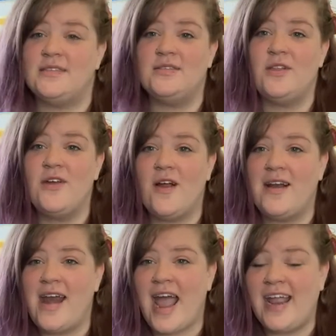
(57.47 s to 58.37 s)
So there are
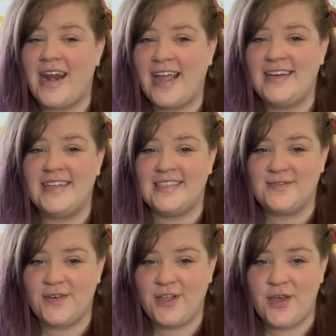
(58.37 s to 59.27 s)
9 ideas
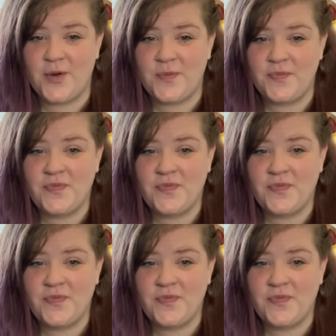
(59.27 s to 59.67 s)
for you.